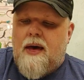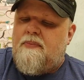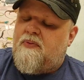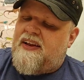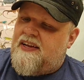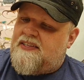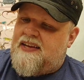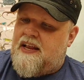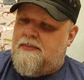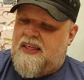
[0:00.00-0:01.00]
but retics
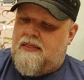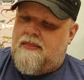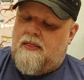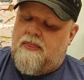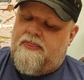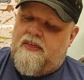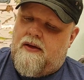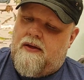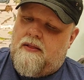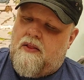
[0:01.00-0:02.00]
tend to be
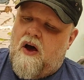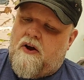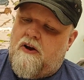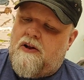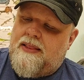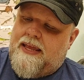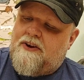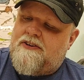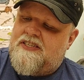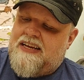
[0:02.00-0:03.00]
the longer,
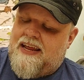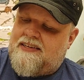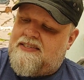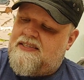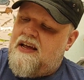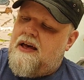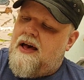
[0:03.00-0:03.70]
leaner snakes.